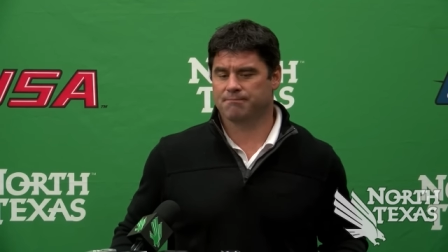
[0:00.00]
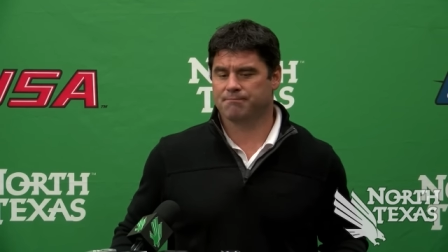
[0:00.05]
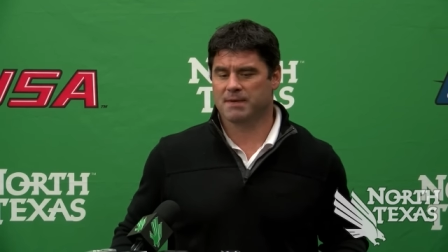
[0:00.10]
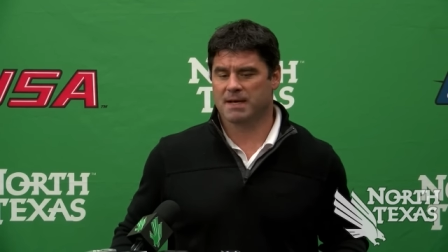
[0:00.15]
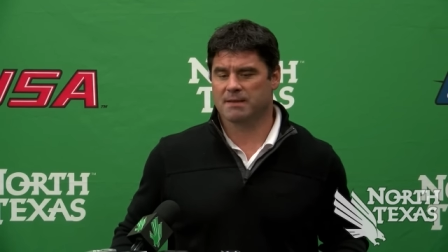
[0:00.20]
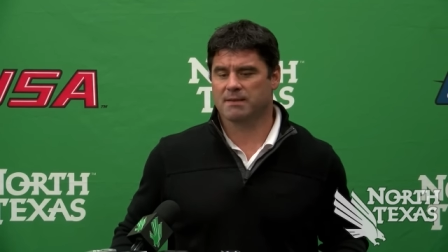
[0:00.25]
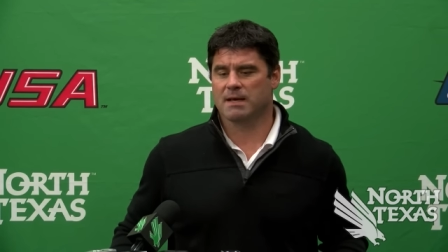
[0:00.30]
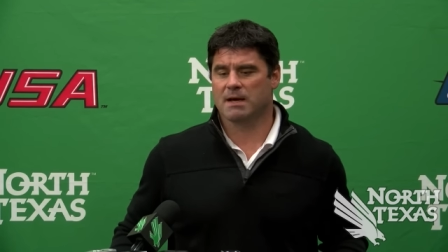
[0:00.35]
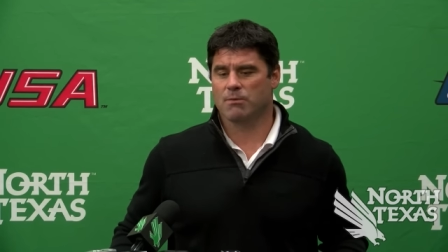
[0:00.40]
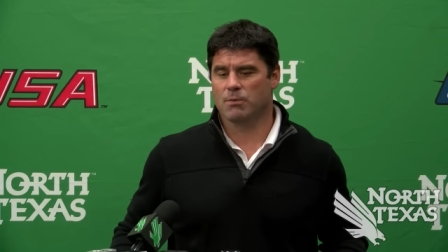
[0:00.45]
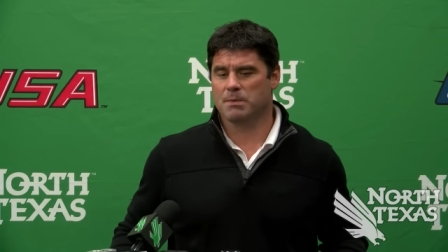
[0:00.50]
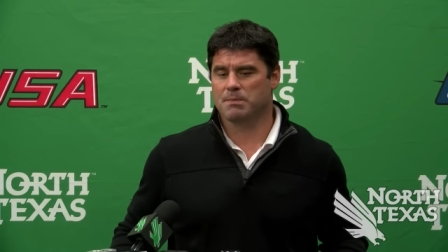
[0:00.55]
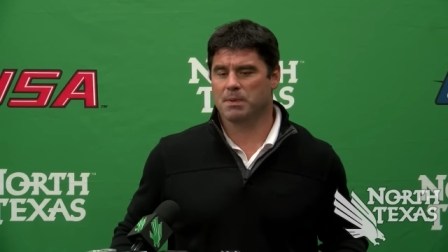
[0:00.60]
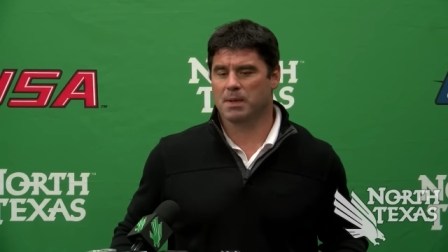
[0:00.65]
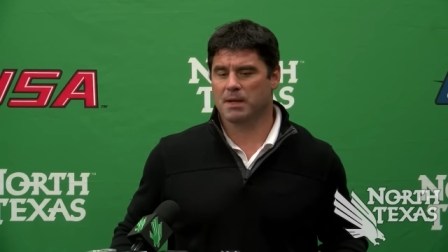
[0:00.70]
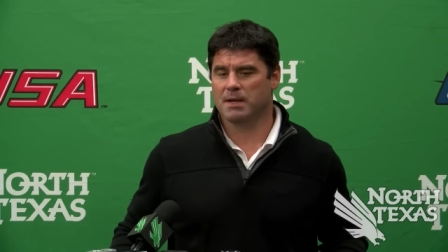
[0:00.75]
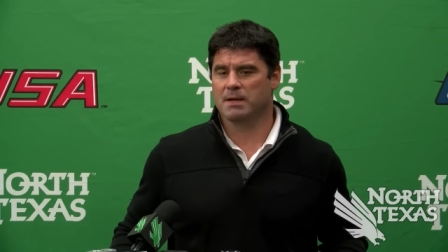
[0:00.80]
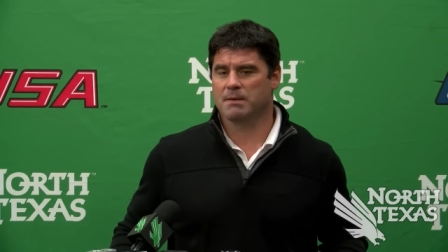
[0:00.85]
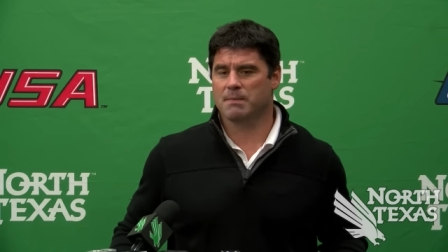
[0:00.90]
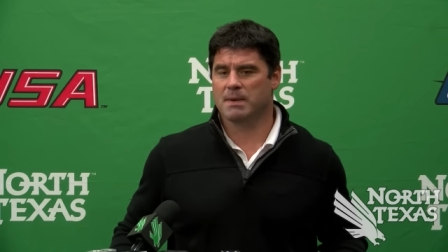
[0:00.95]
I thought we
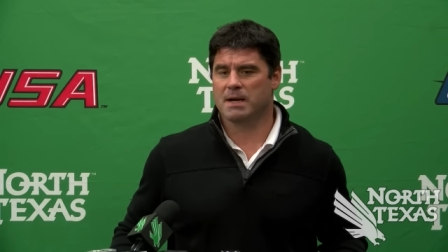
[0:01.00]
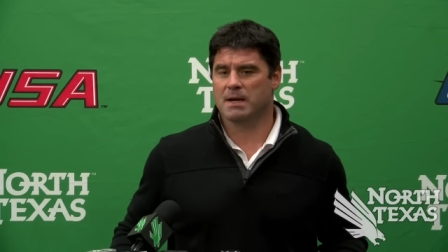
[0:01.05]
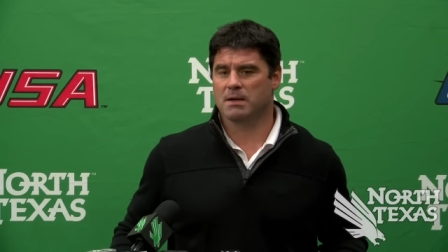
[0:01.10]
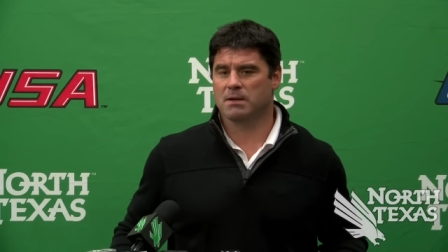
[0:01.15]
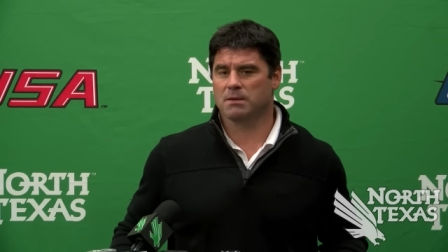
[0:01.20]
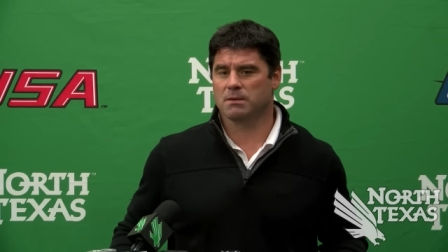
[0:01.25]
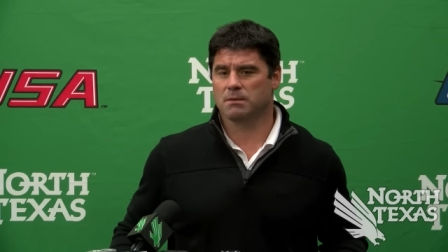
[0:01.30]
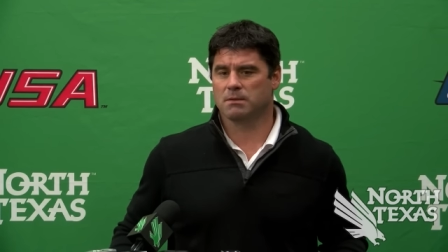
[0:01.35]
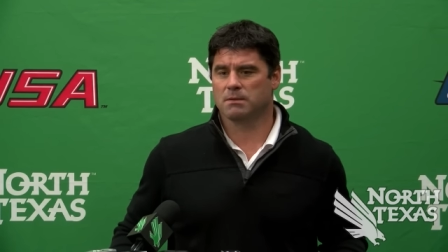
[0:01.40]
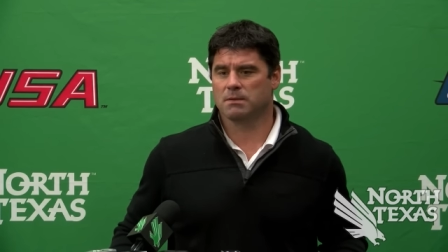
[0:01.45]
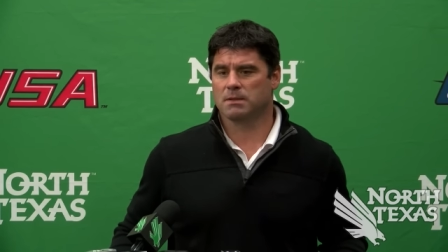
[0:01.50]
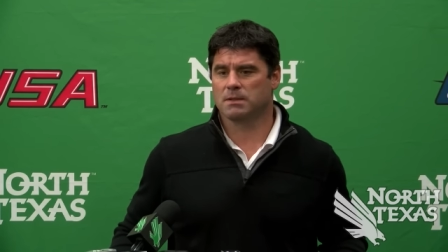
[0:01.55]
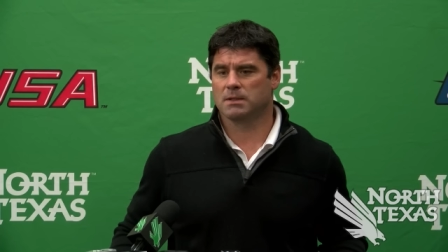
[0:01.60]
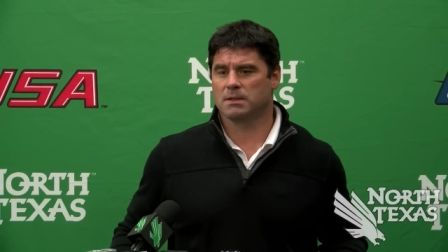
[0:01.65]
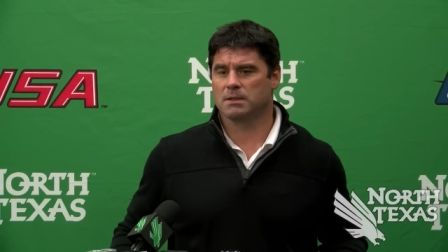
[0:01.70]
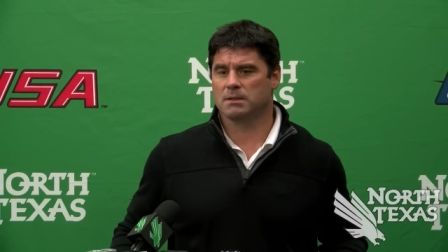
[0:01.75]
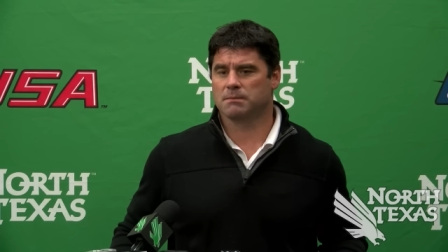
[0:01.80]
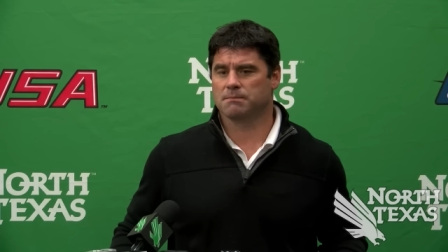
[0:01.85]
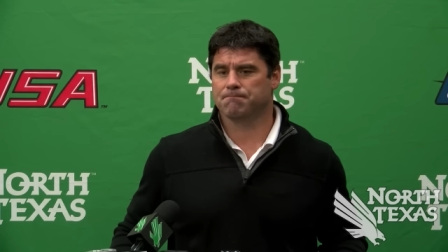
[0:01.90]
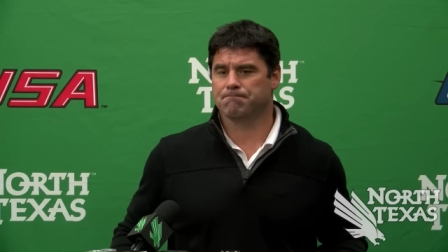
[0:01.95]
played about I
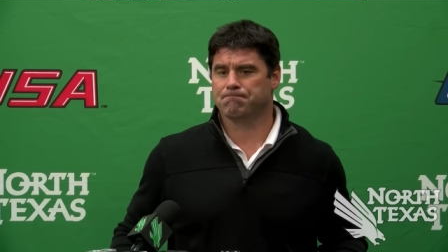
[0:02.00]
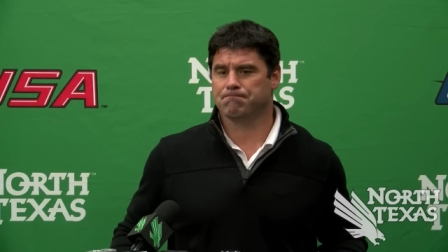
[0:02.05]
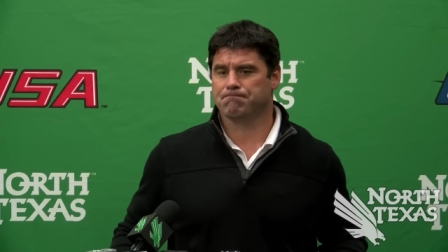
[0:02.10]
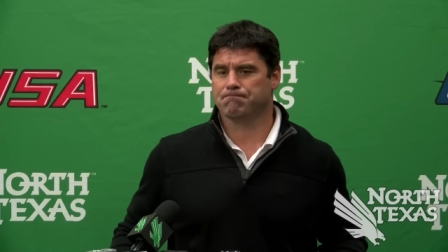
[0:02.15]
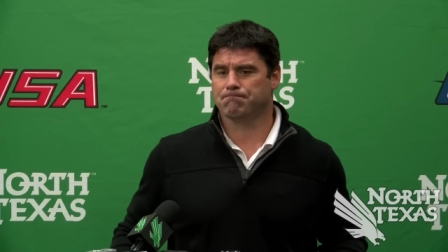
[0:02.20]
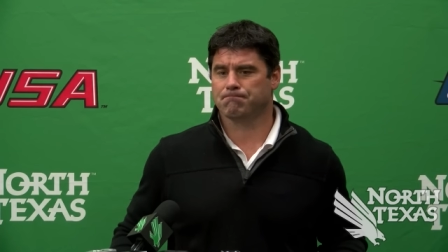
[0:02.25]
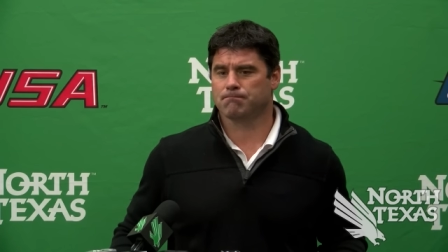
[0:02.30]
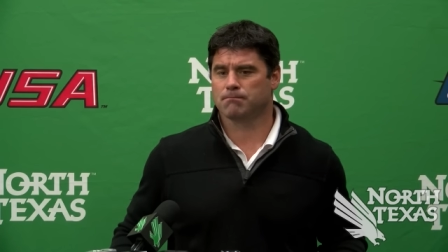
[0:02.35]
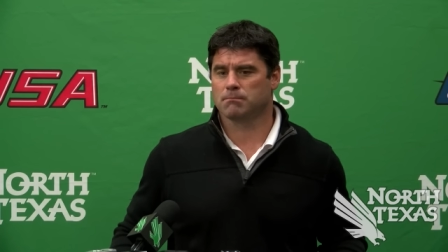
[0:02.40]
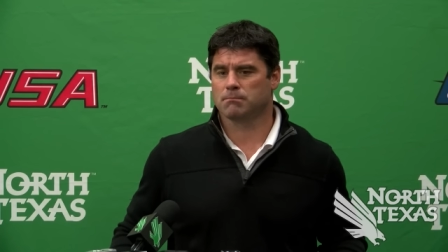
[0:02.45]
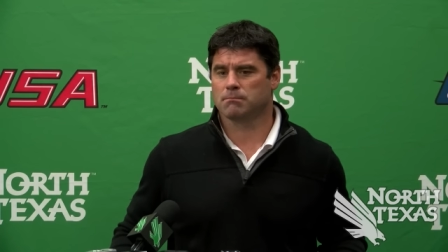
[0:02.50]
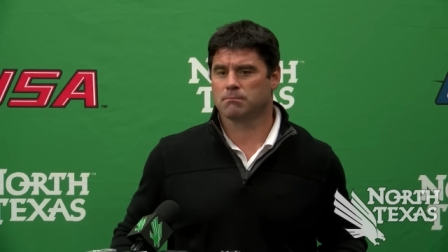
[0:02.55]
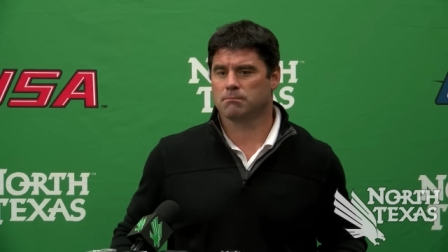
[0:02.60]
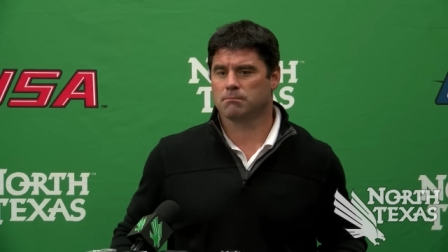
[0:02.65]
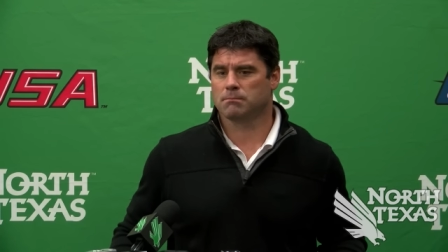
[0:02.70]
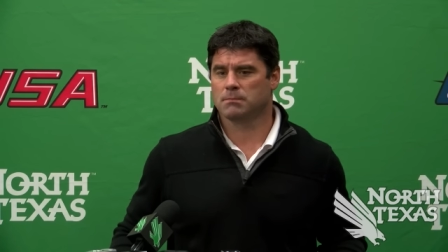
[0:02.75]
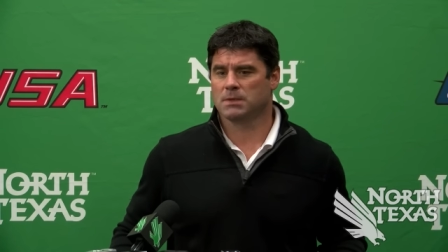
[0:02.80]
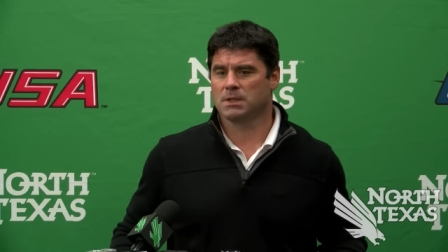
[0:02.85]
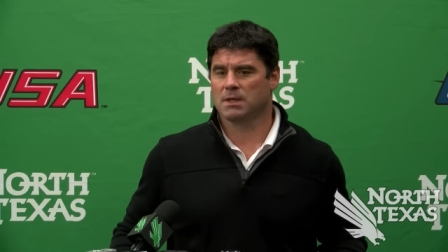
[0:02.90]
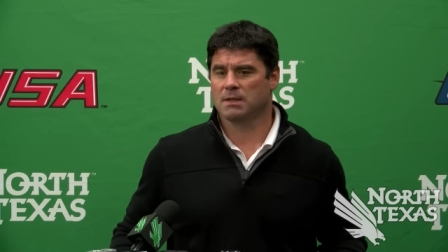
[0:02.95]

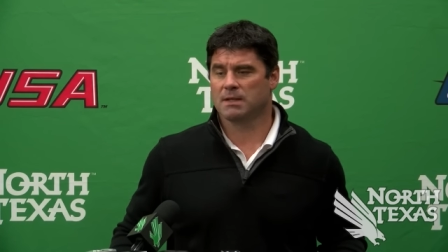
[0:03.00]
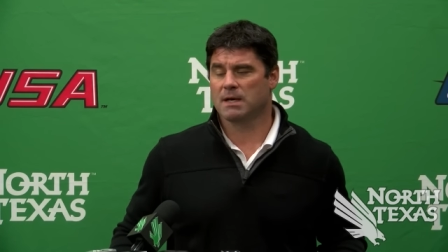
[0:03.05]
um,